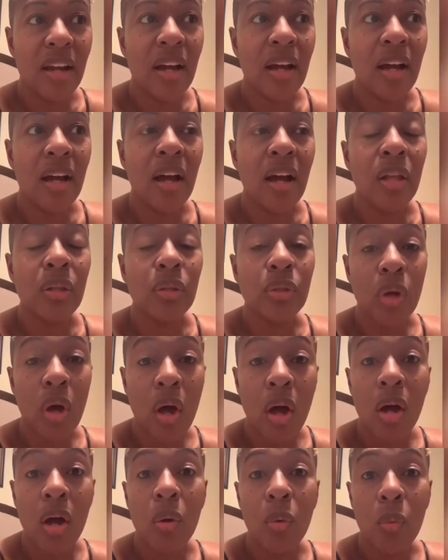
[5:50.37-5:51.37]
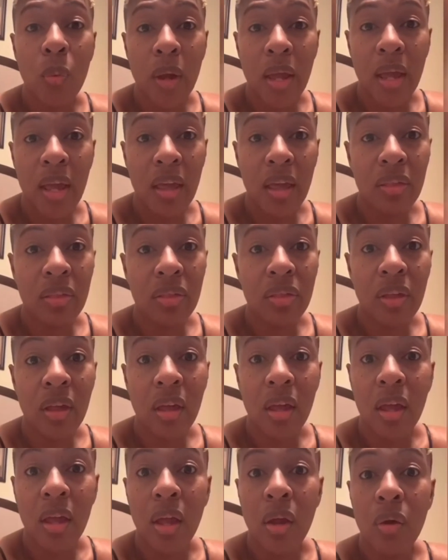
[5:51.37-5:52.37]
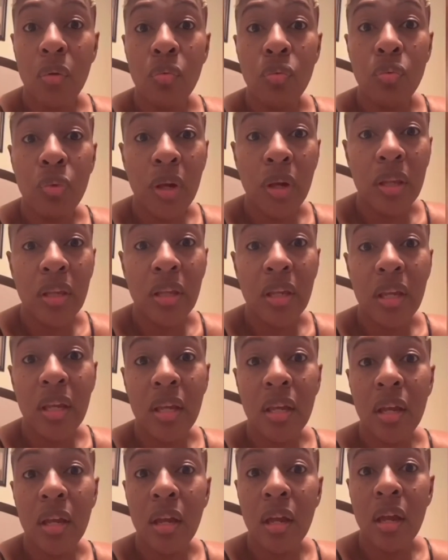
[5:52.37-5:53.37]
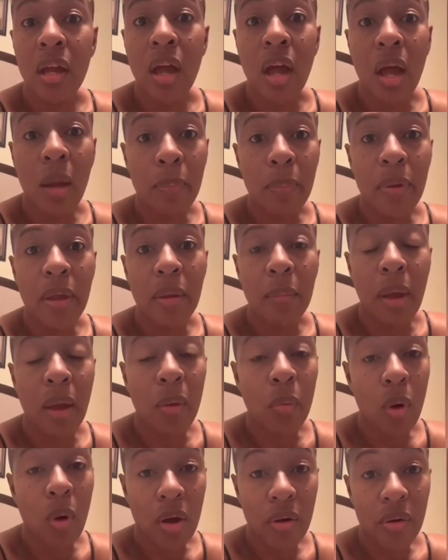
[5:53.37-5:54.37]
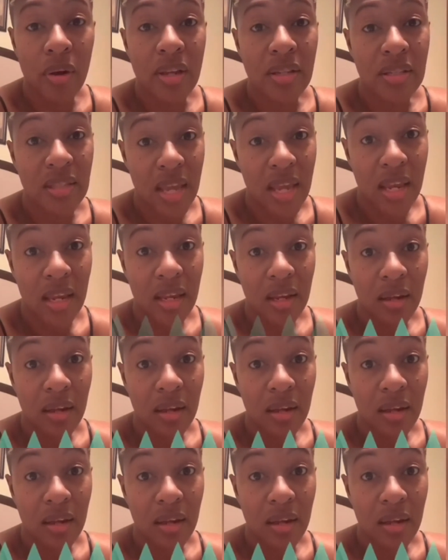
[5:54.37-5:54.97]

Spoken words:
along with really upping my water intake.